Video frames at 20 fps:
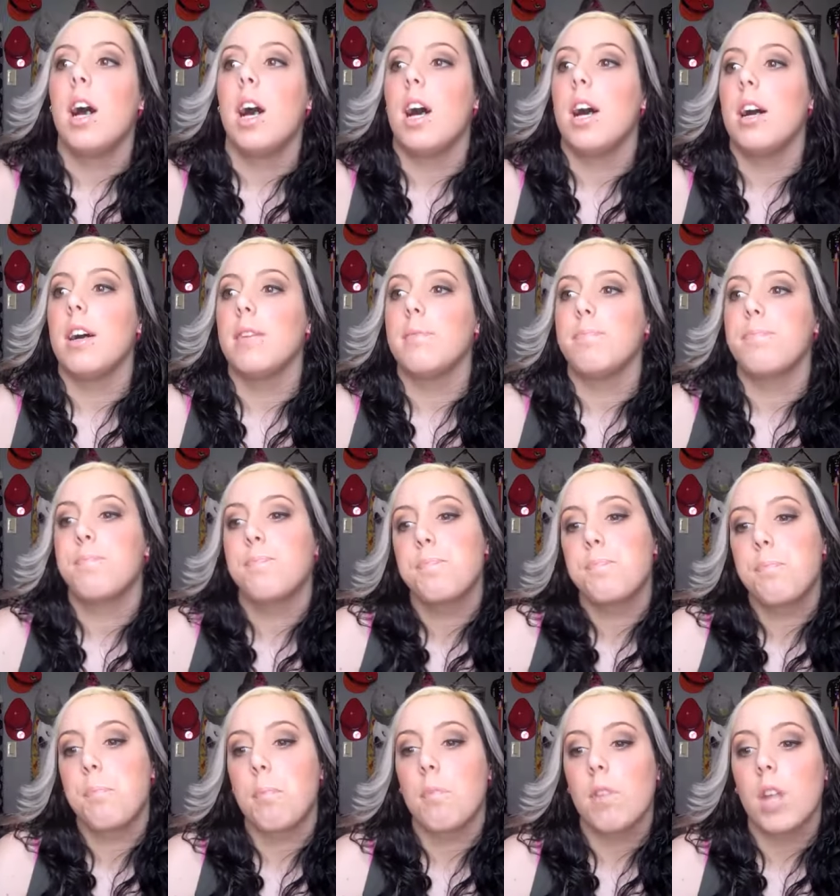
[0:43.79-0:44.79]
Um,
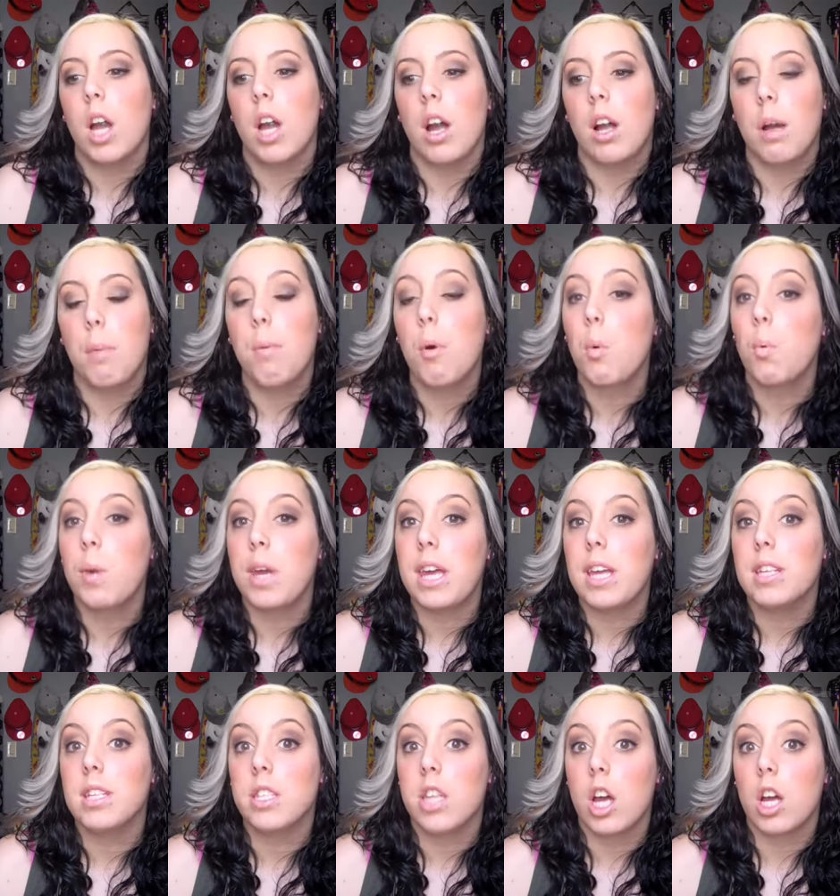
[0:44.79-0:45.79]
a couple
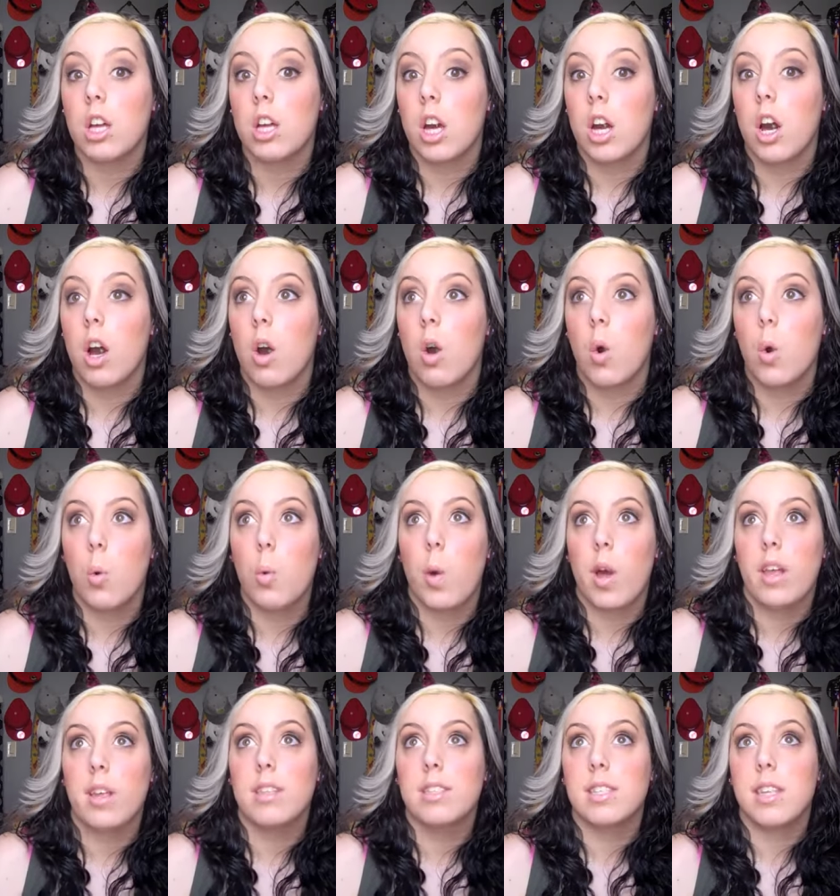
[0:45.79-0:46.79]
weeks ago
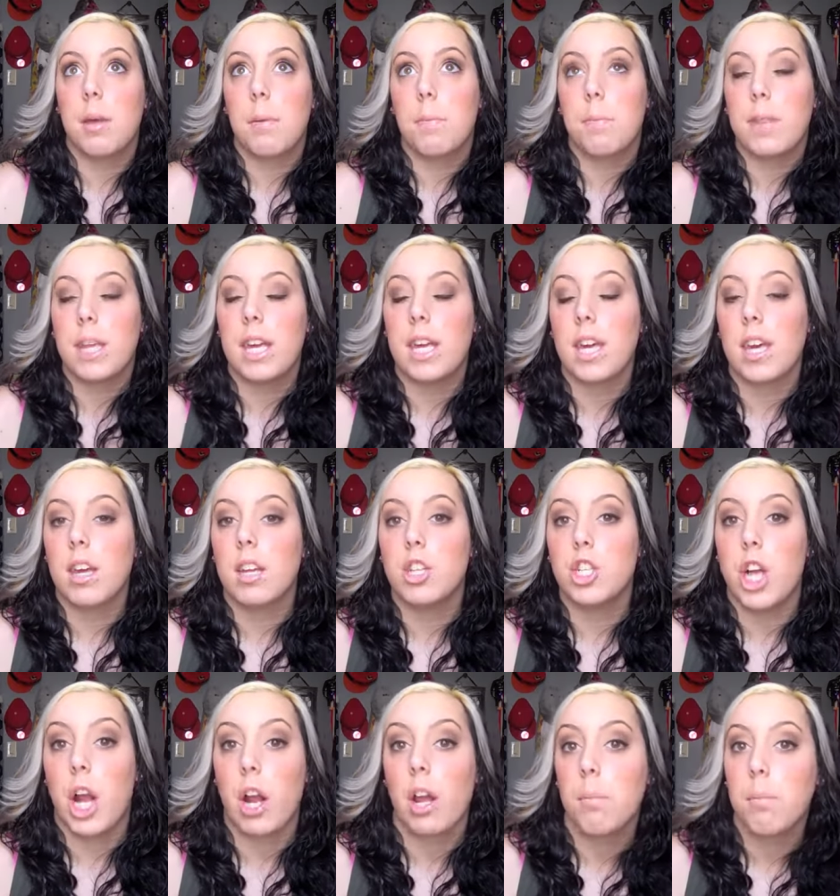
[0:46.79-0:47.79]
was the
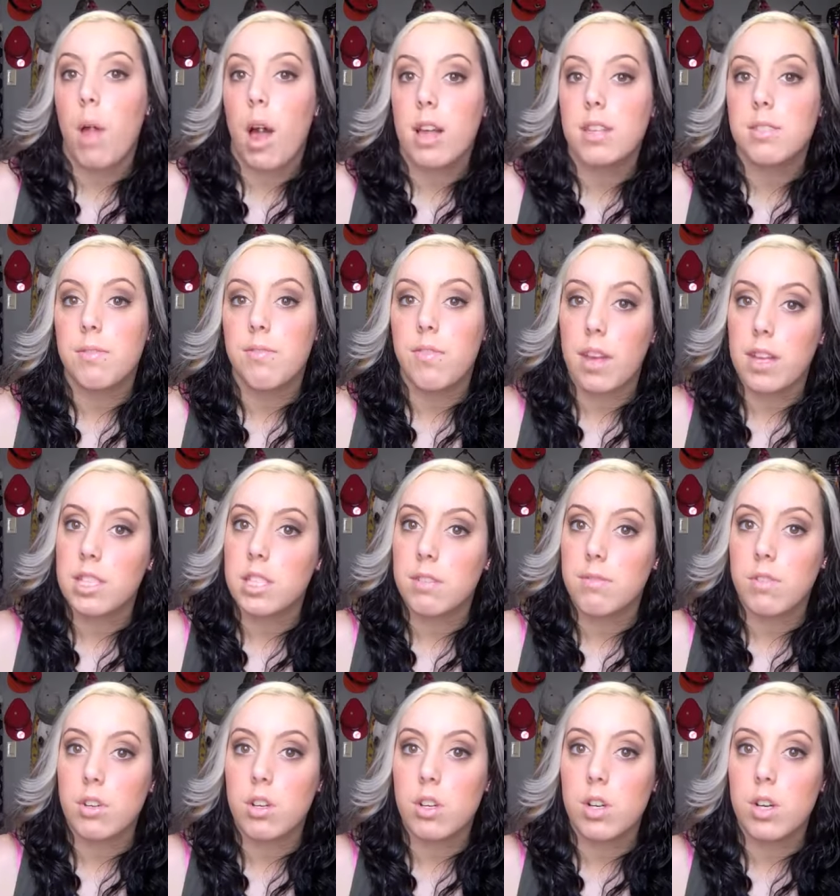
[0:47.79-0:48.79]
Cherry Blossom
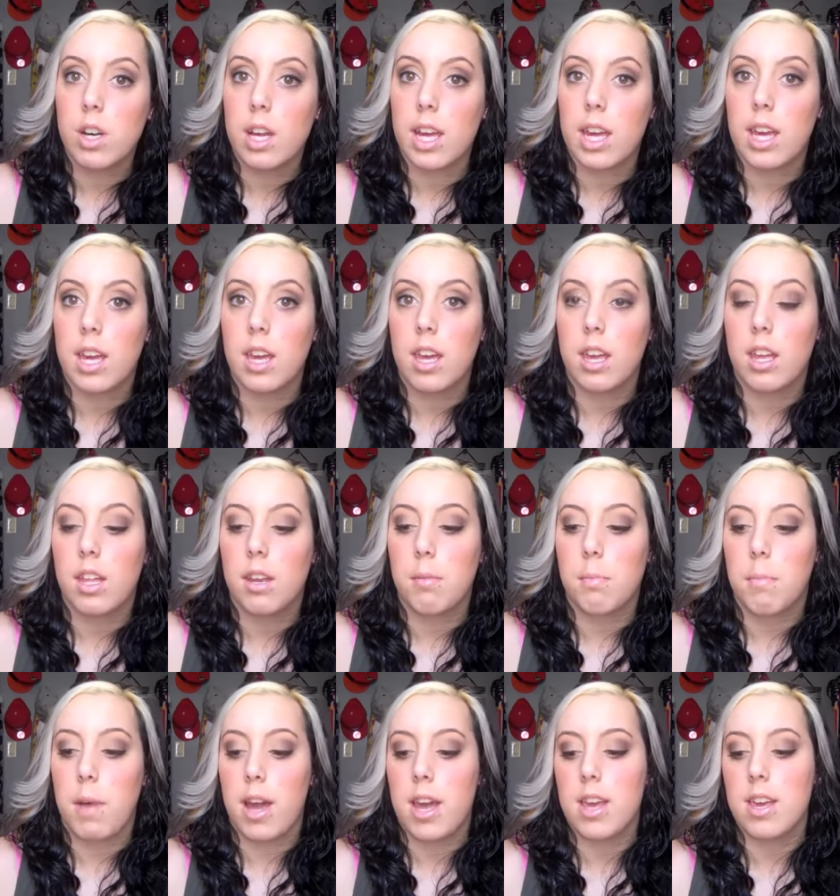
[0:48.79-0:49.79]
Festival
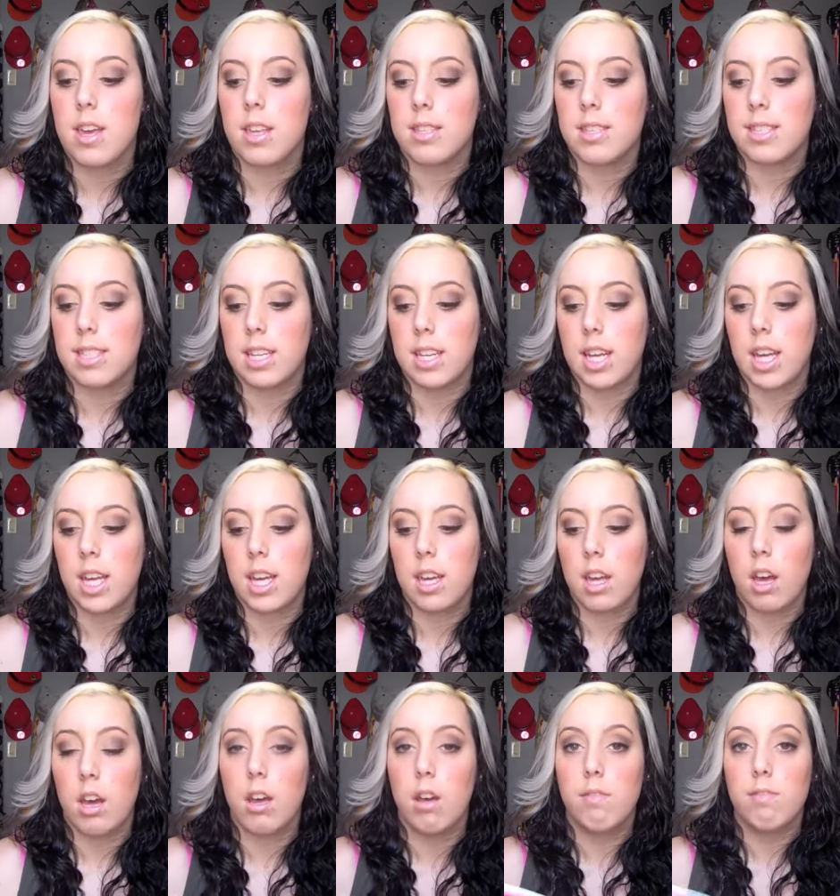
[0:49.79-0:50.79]
in my
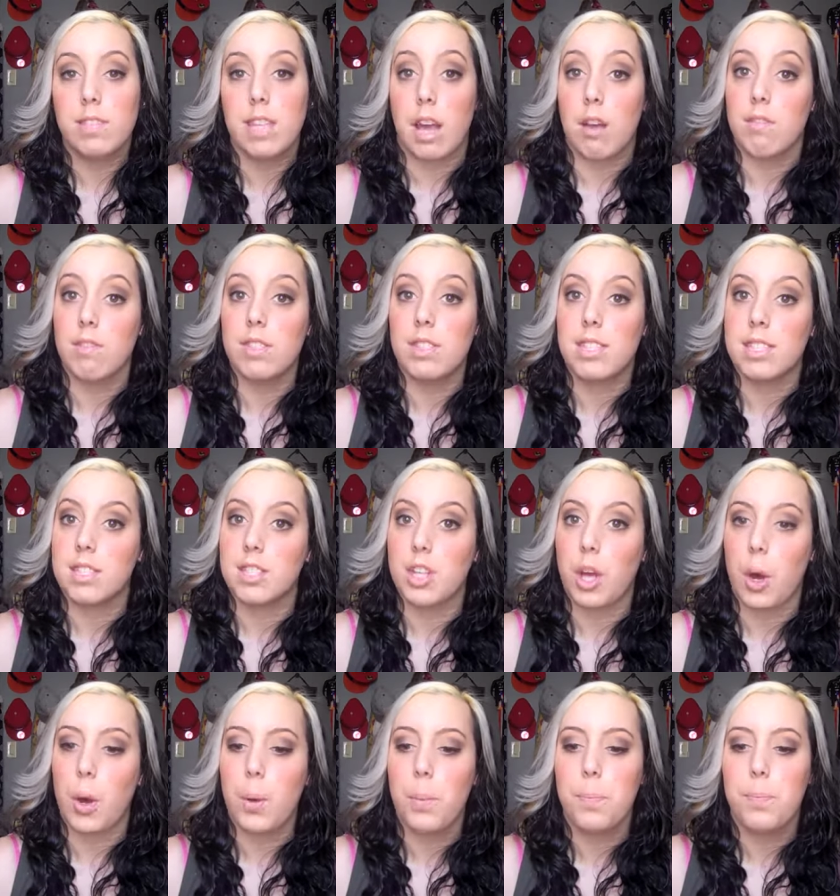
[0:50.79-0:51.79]
city of San
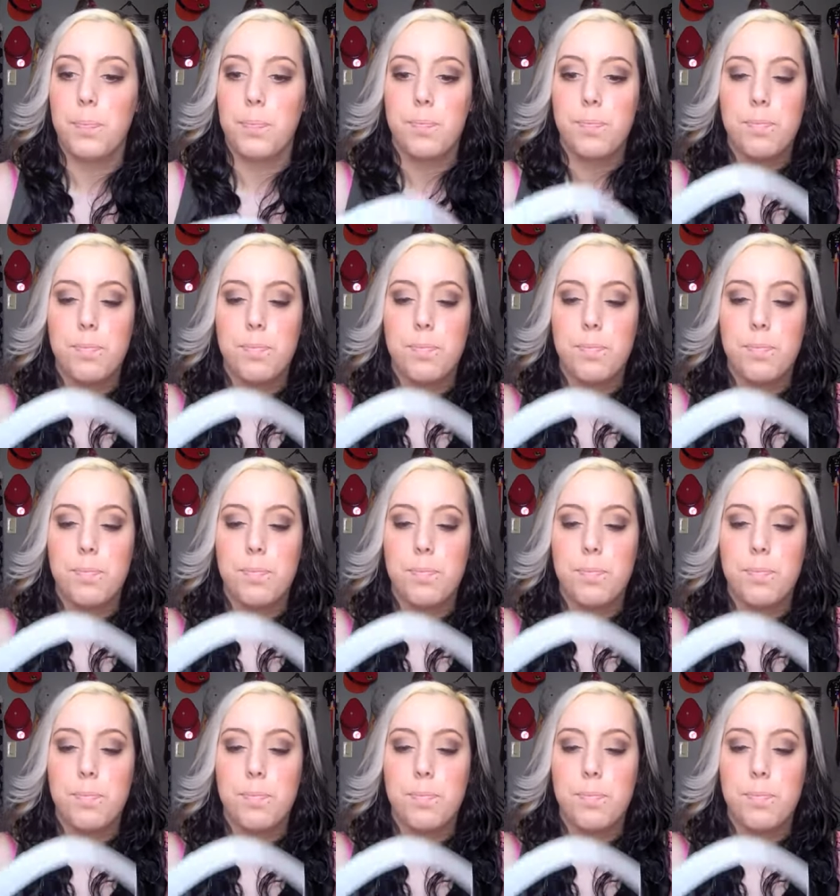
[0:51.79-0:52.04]
Francisco.